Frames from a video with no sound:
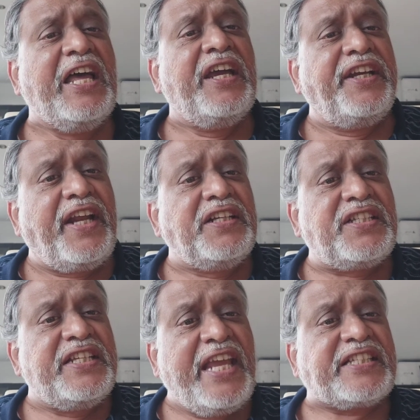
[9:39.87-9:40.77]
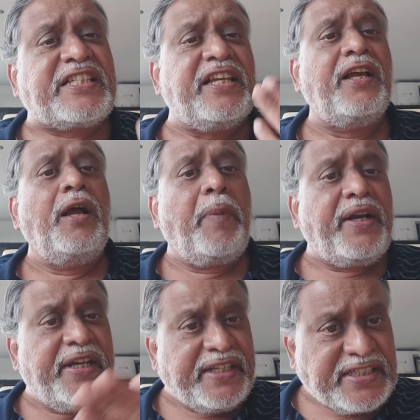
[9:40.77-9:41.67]
It ends in S, but
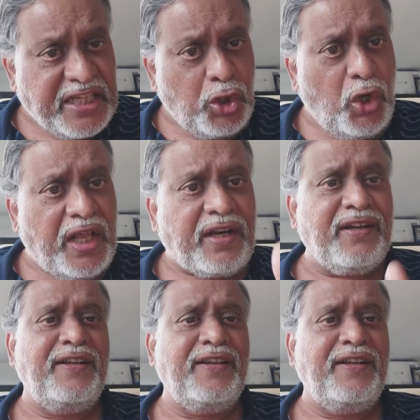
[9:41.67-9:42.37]
it is singular.